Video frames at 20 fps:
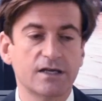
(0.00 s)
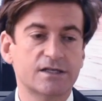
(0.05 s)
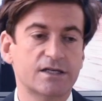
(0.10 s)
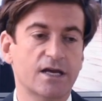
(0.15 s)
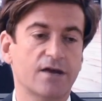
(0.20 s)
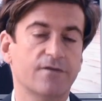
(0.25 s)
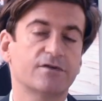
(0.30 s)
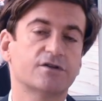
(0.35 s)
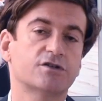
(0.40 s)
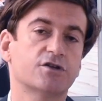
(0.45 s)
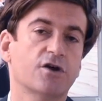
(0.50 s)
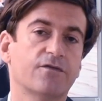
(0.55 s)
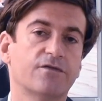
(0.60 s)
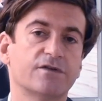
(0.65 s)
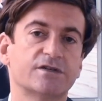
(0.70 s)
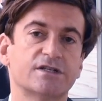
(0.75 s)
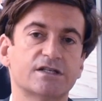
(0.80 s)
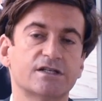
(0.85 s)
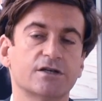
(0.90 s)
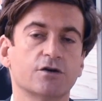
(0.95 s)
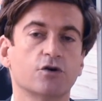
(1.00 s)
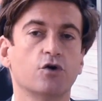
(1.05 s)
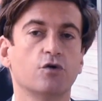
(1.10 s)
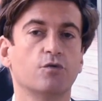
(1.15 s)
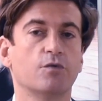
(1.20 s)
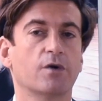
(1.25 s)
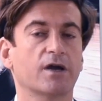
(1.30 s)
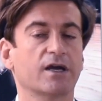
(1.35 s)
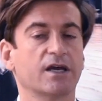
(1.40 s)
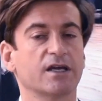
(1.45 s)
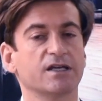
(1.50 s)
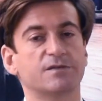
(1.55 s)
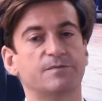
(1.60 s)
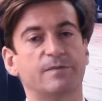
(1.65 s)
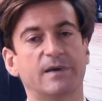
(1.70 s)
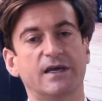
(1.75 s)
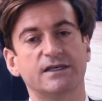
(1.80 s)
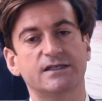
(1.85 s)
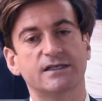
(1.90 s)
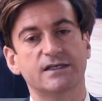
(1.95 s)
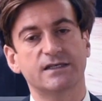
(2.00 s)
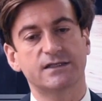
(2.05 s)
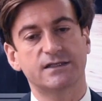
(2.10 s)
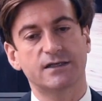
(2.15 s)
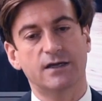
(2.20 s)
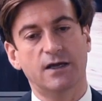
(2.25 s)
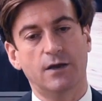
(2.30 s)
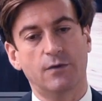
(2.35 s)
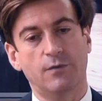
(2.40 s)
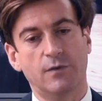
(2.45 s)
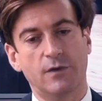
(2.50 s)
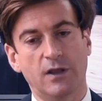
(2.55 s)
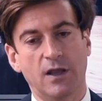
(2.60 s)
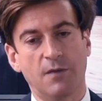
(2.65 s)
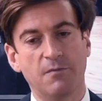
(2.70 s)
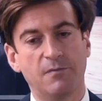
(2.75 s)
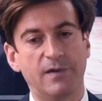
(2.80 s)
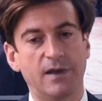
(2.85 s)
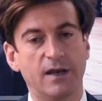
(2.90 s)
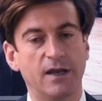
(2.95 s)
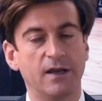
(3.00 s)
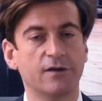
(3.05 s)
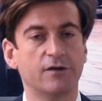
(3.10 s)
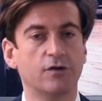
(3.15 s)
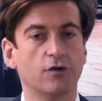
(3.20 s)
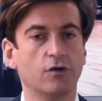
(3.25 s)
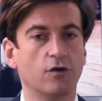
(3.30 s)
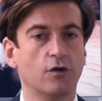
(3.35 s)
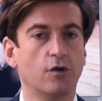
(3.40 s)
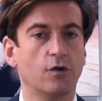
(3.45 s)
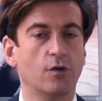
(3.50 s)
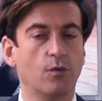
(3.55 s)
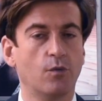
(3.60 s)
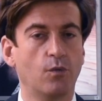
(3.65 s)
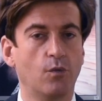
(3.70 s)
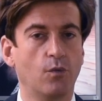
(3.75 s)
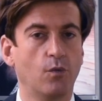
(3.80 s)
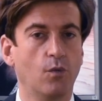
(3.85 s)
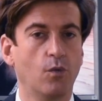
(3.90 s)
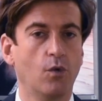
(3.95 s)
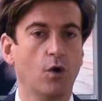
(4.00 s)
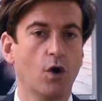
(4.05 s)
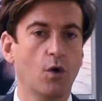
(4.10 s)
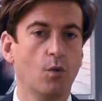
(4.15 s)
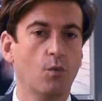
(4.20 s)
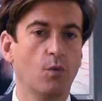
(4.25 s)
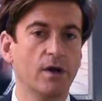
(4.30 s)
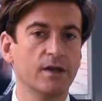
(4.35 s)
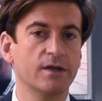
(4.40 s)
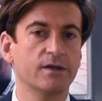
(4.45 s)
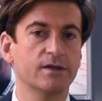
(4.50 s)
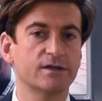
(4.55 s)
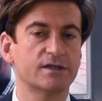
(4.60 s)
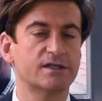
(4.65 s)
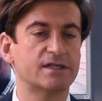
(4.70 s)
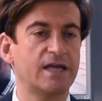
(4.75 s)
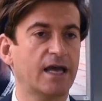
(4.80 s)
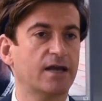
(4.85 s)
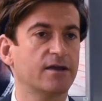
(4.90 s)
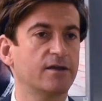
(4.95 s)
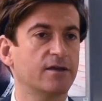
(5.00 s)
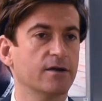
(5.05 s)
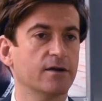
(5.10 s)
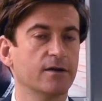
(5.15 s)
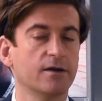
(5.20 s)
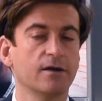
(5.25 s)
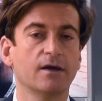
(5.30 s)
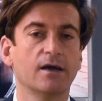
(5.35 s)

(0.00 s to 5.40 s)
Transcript: Serviced offices and co-working spaces, uh, we lump it into uh, one sector.